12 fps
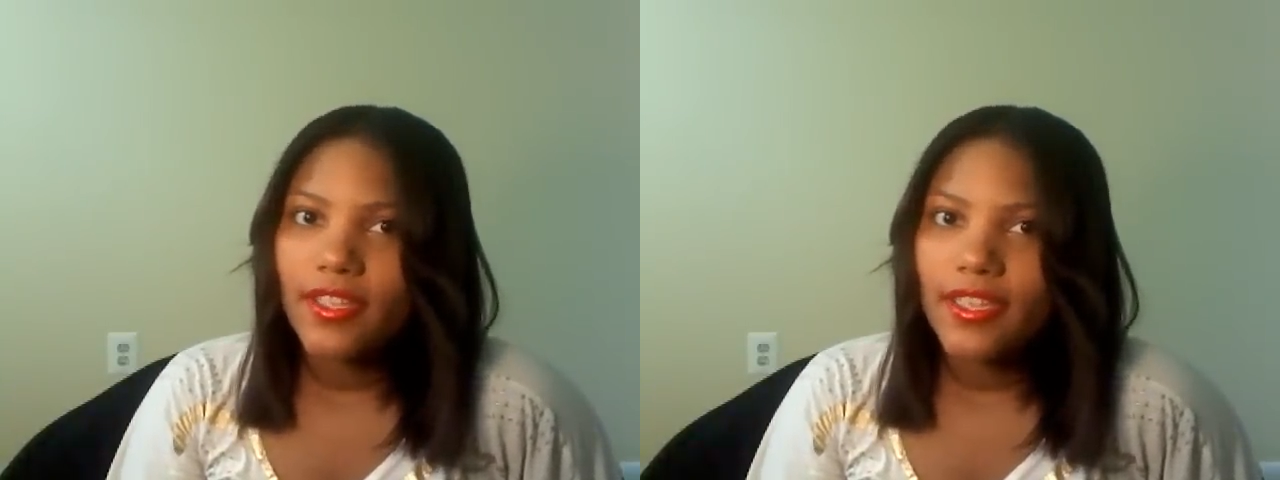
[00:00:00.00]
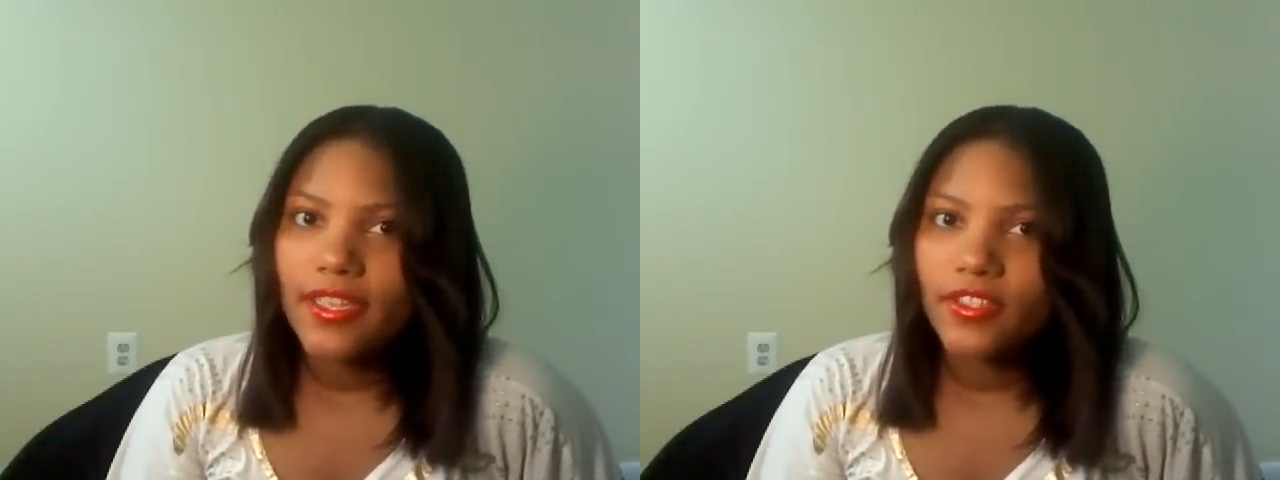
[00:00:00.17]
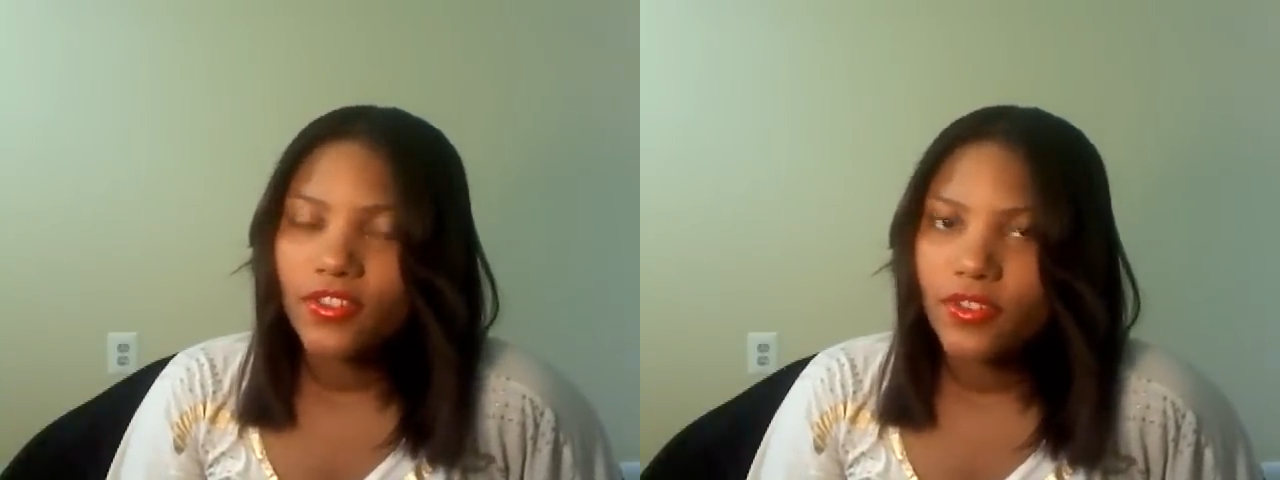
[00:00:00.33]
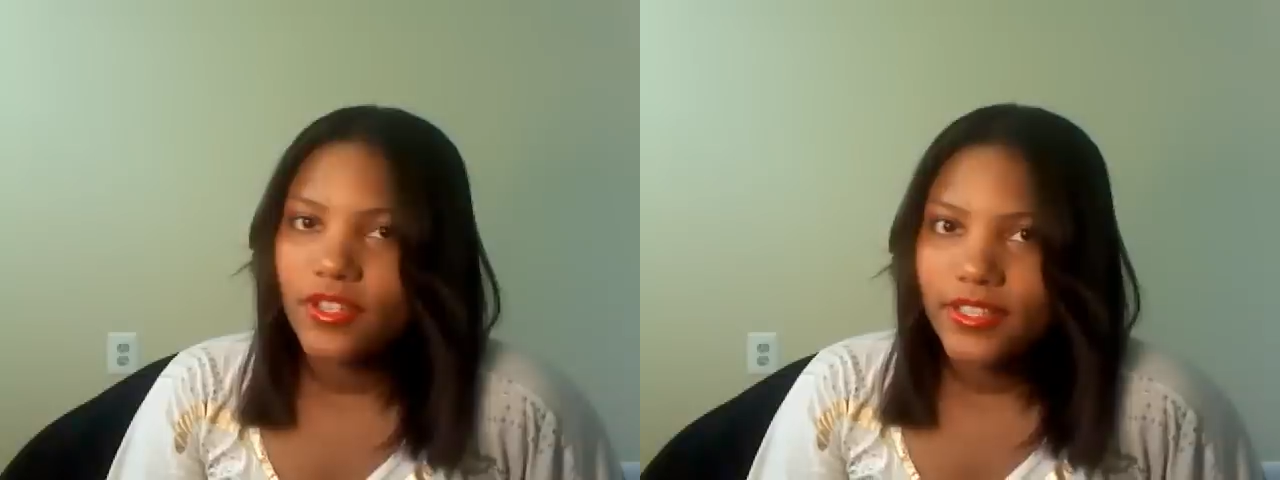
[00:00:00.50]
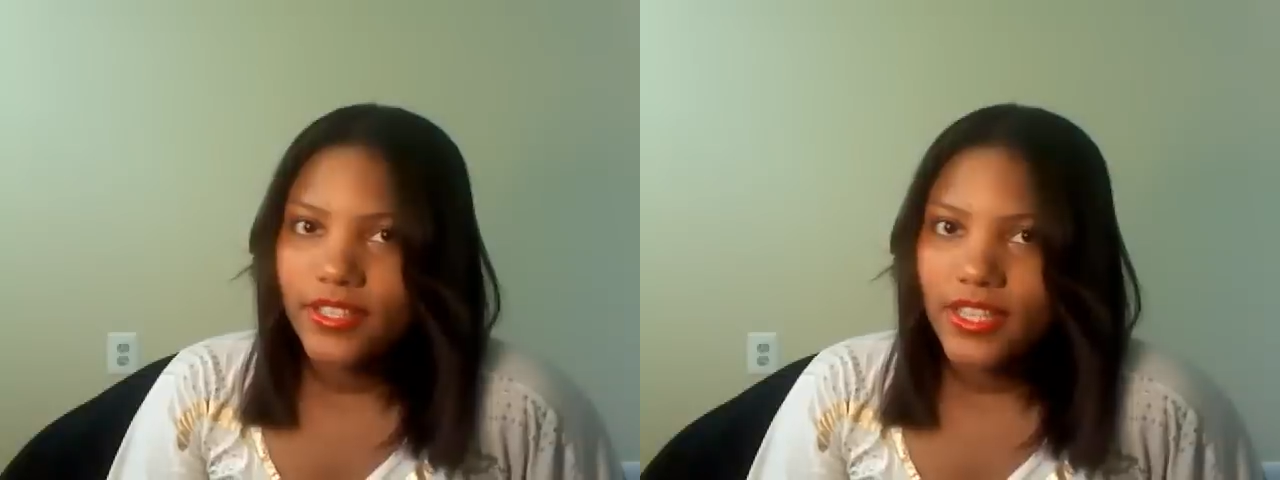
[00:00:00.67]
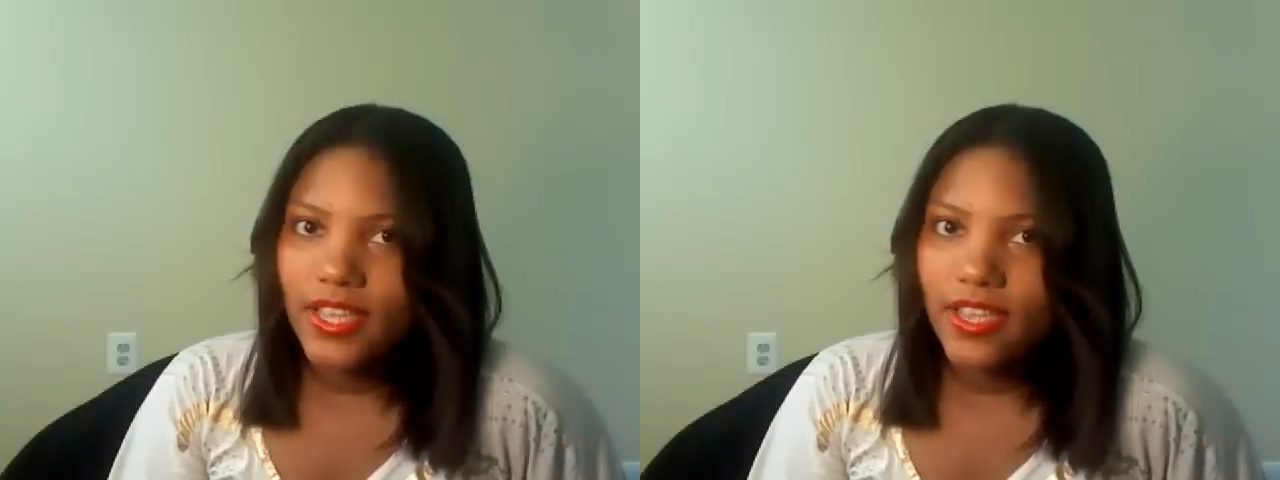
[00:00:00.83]
and you're
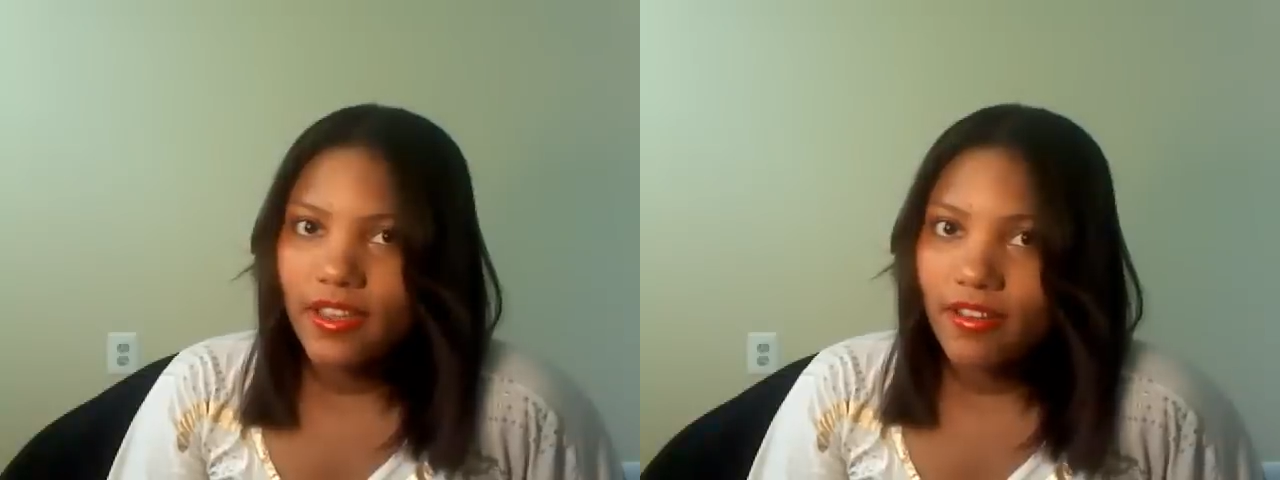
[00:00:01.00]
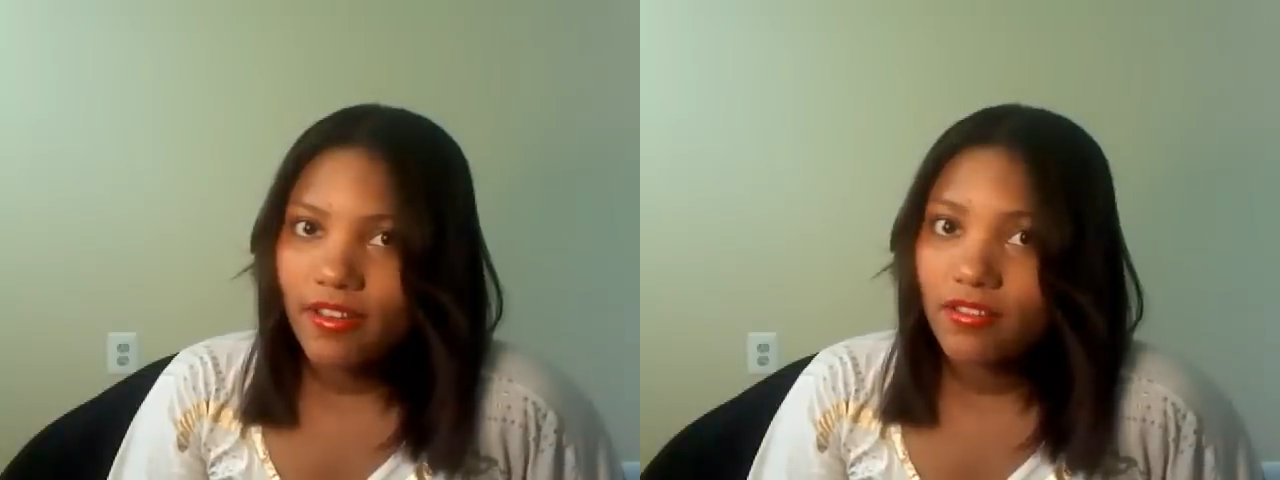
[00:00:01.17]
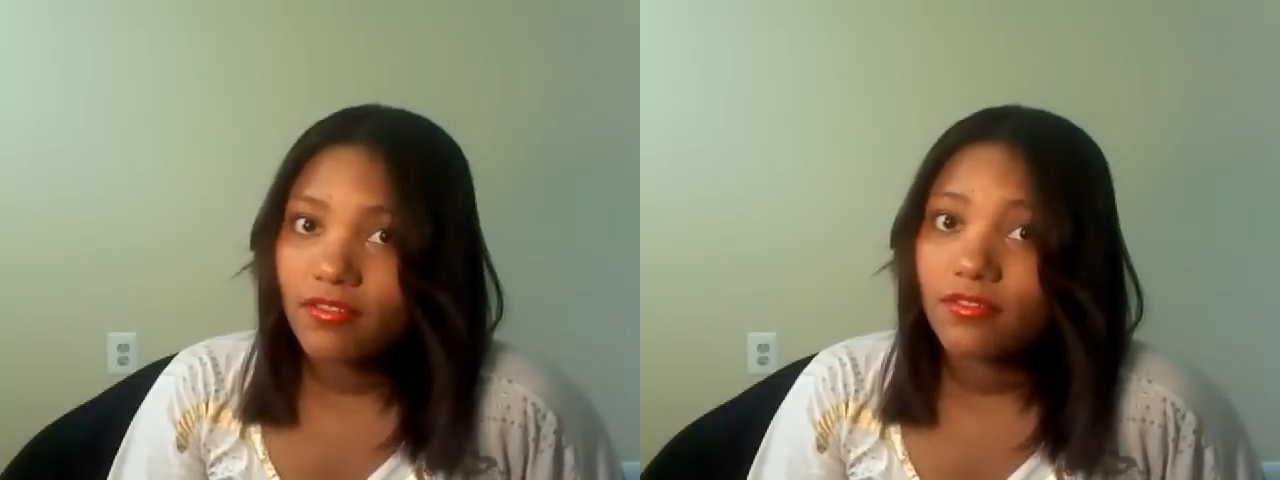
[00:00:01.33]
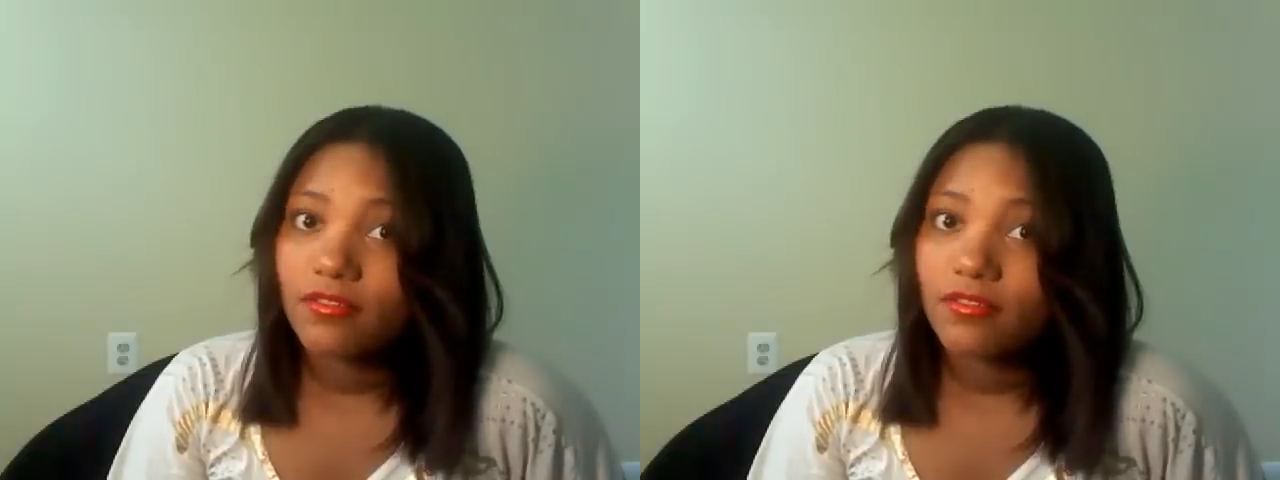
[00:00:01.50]
into hair,